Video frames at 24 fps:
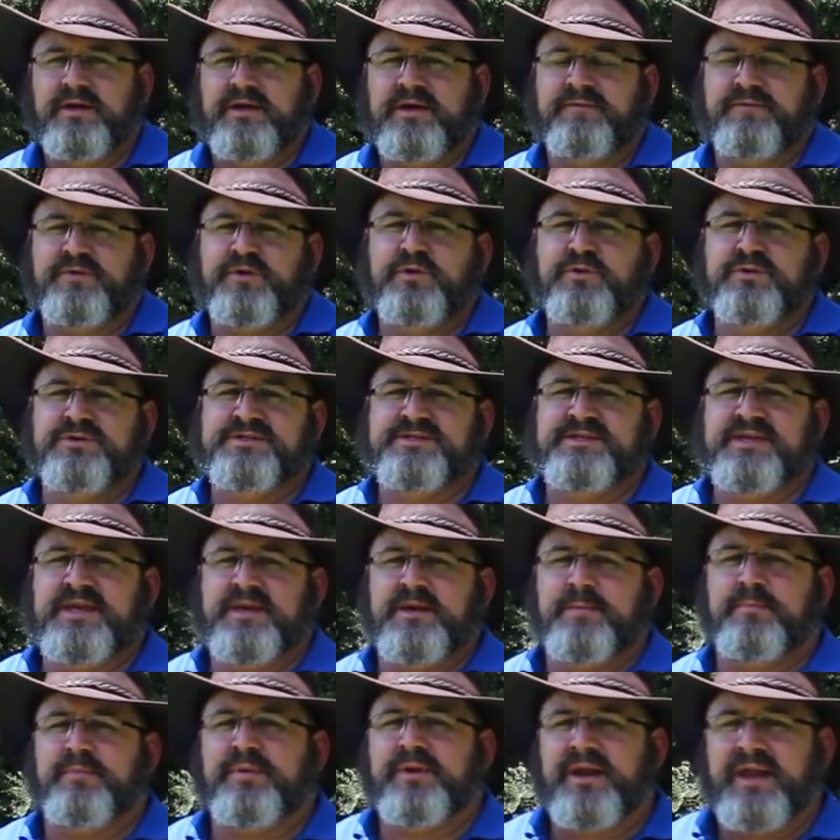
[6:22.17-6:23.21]
If you
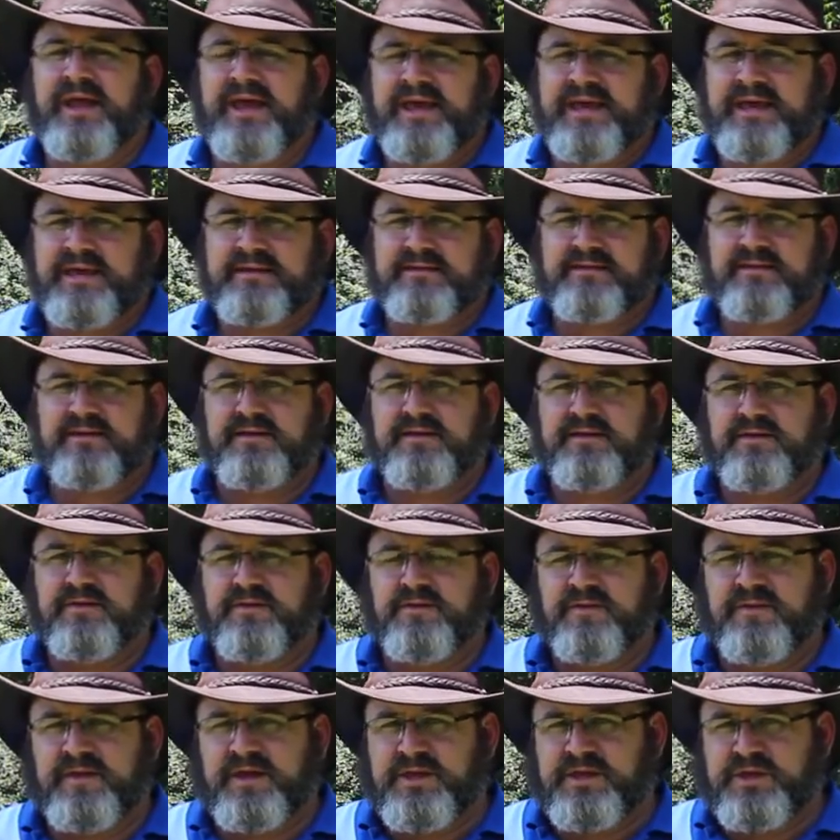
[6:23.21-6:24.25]
see a plant
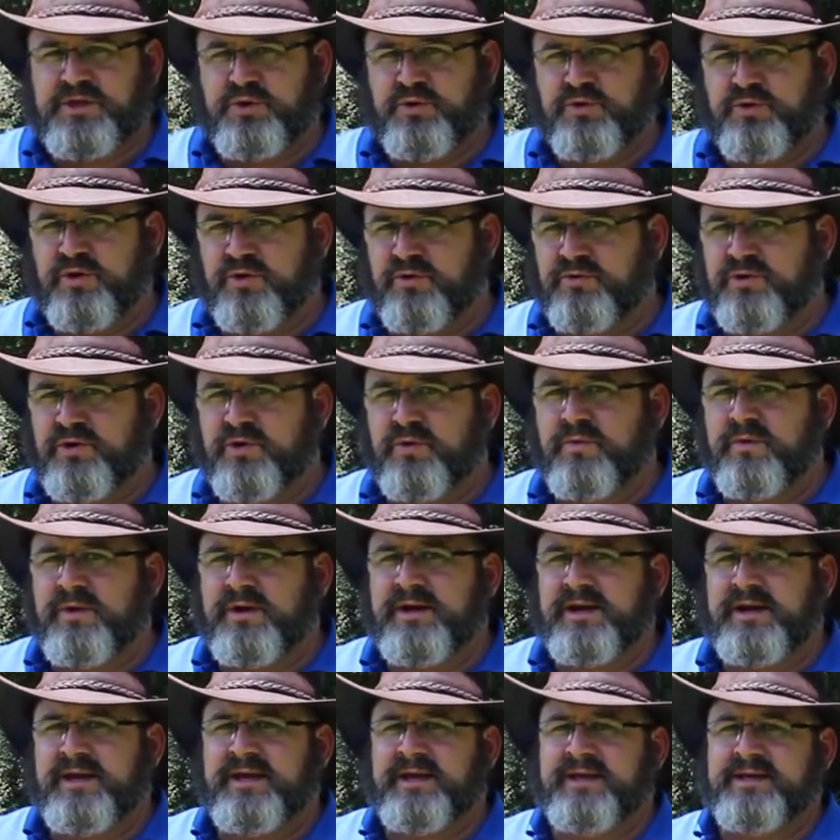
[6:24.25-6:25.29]
that you don't know
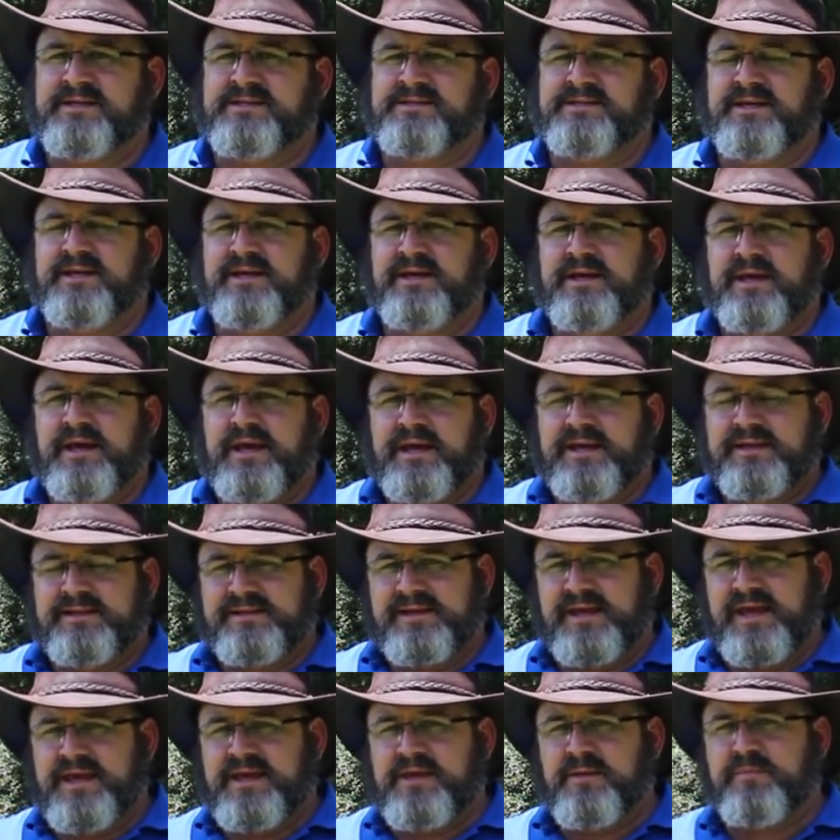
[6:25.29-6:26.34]
what it is,
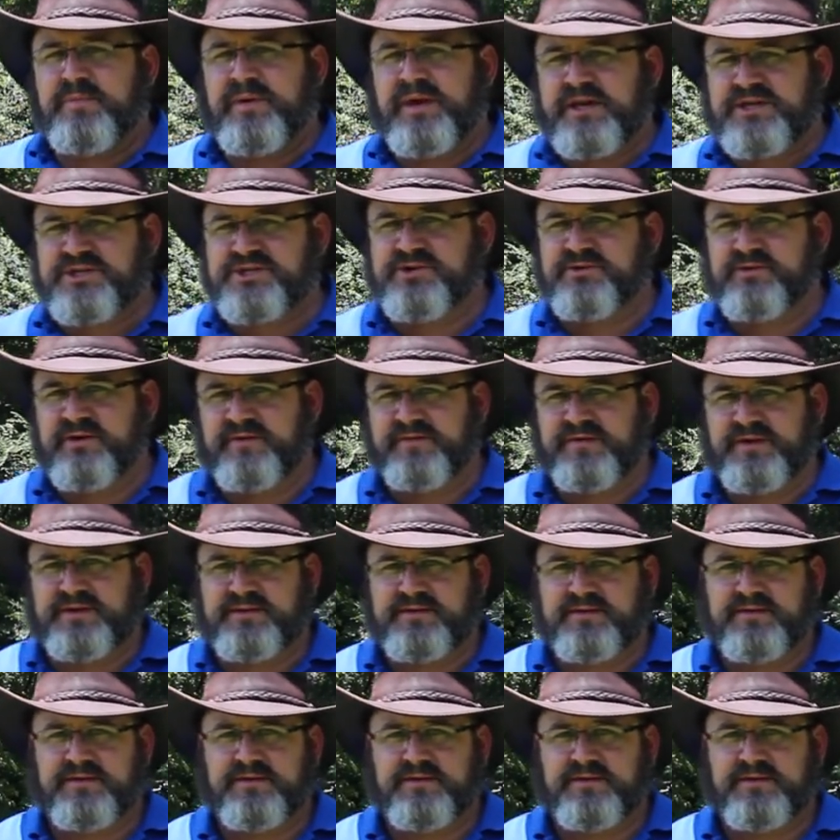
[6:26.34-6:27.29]
take a picture of it.